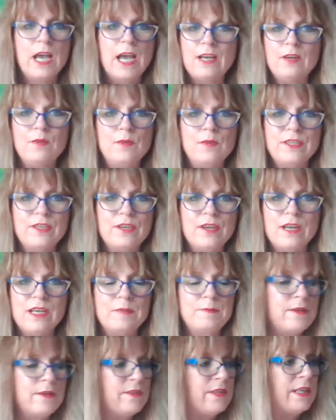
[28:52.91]
i don't want to
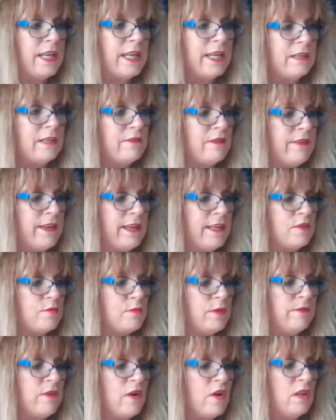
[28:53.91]
talk about the negative
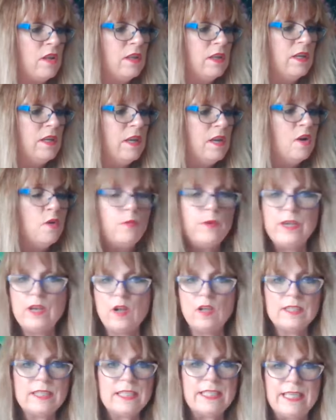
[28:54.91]
events we've all we
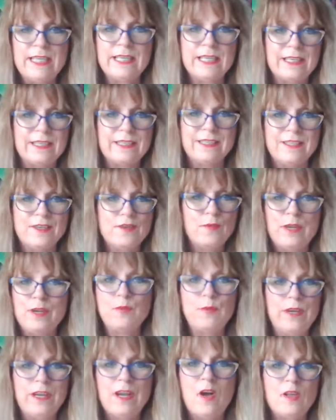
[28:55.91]
all see it
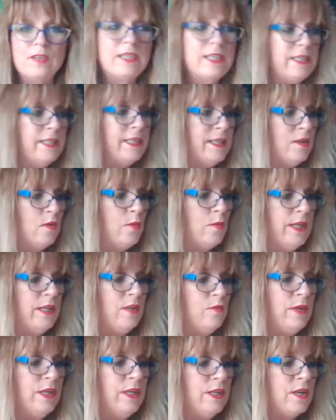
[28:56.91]
we we all see it
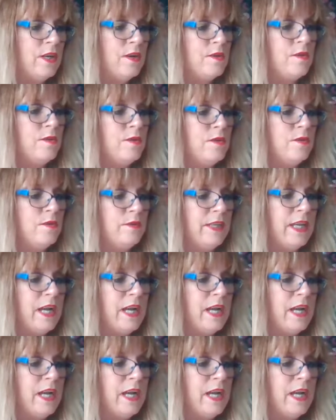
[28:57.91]
we we know who uh-huh.